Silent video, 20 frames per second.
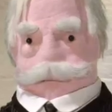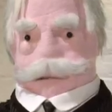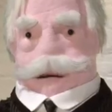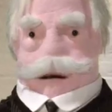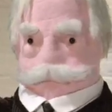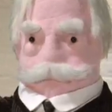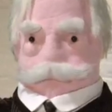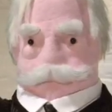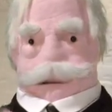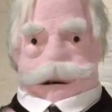
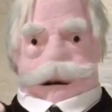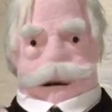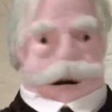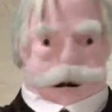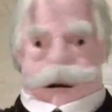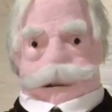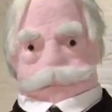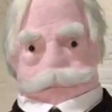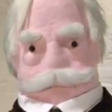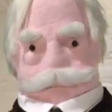Well, come
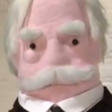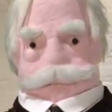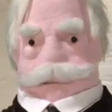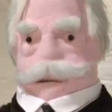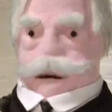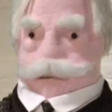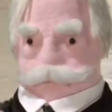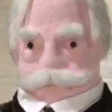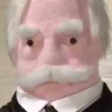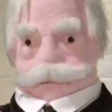on,
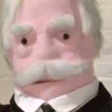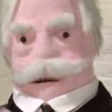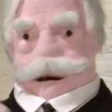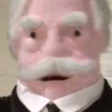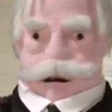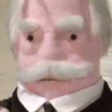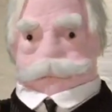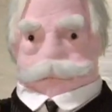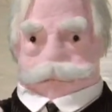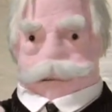he is
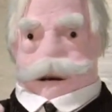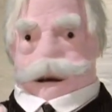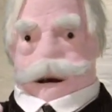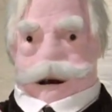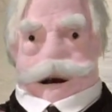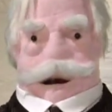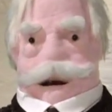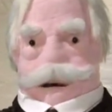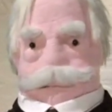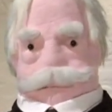French
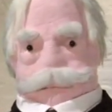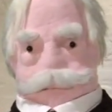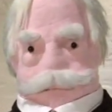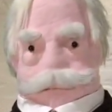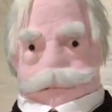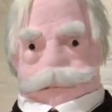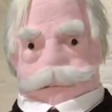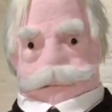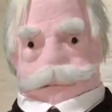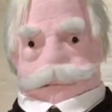after all.
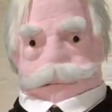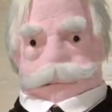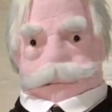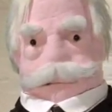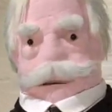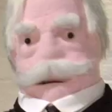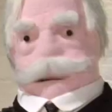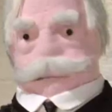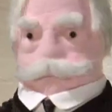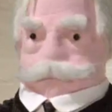
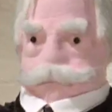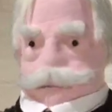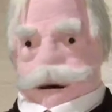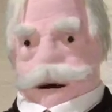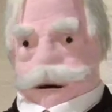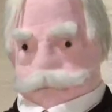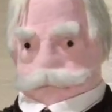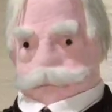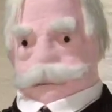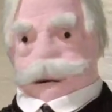
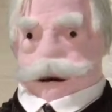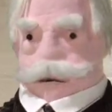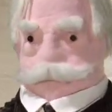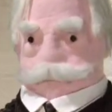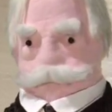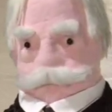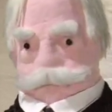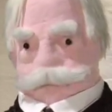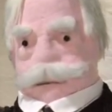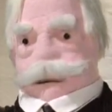Whatever the
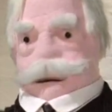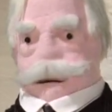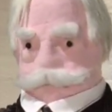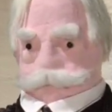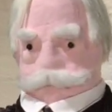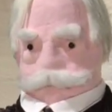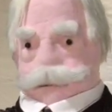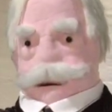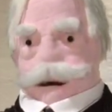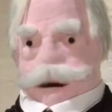reason, the
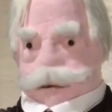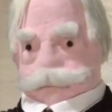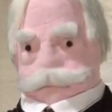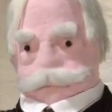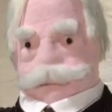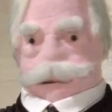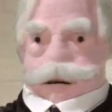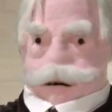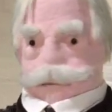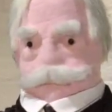
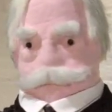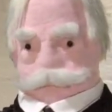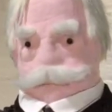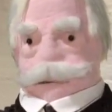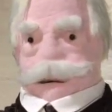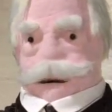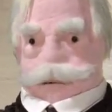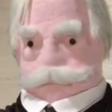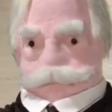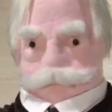reputation of this and
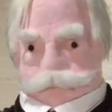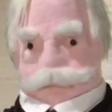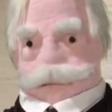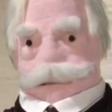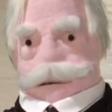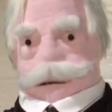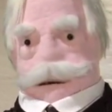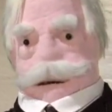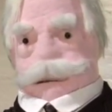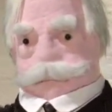other
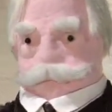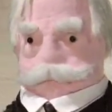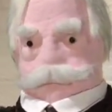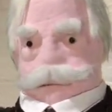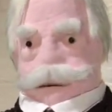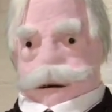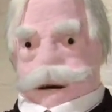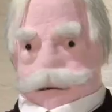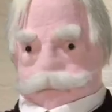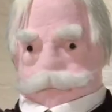banks is
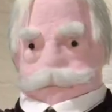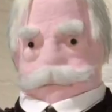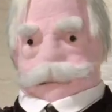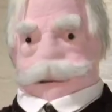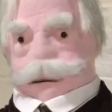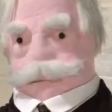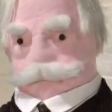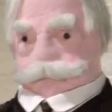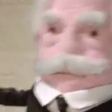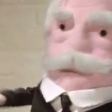now looking
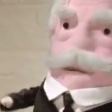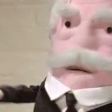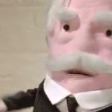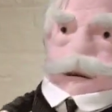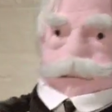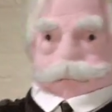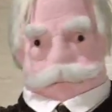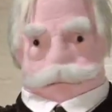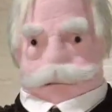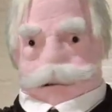as
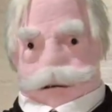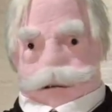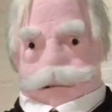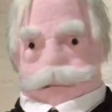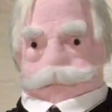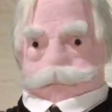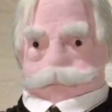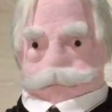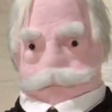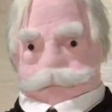precarious
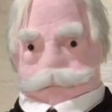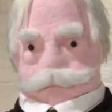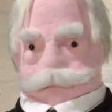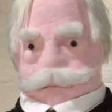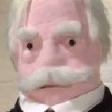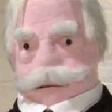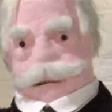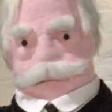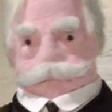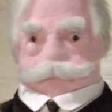as, well,
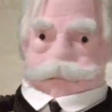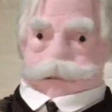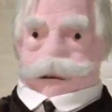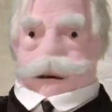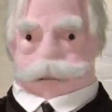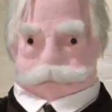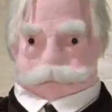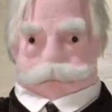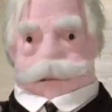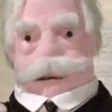betting on
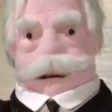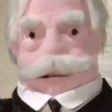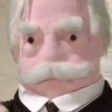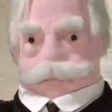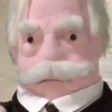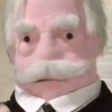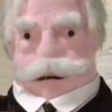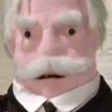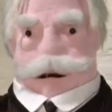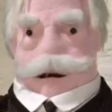the price of
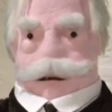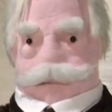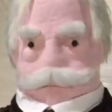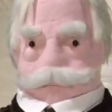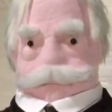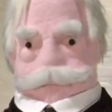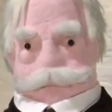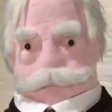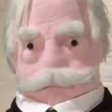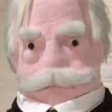
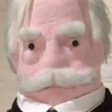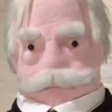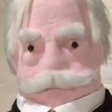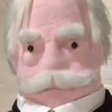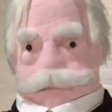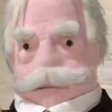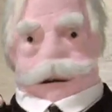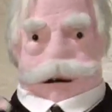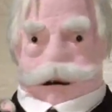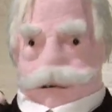bananas.
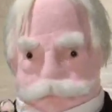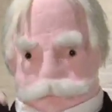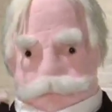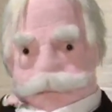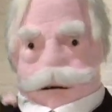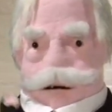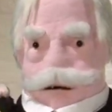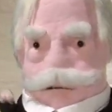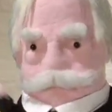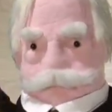Your
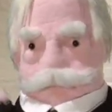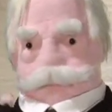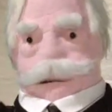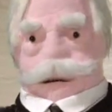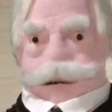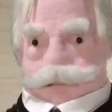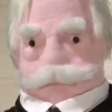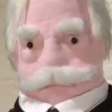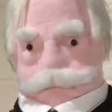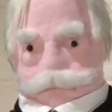man at street
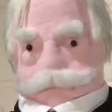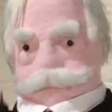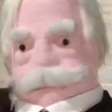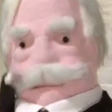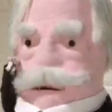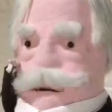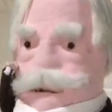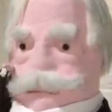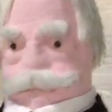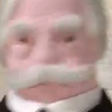level,
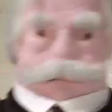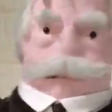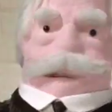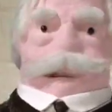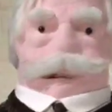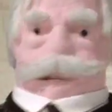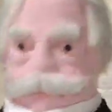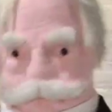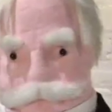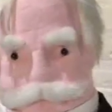over and
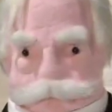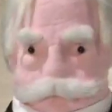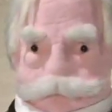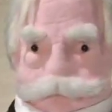out.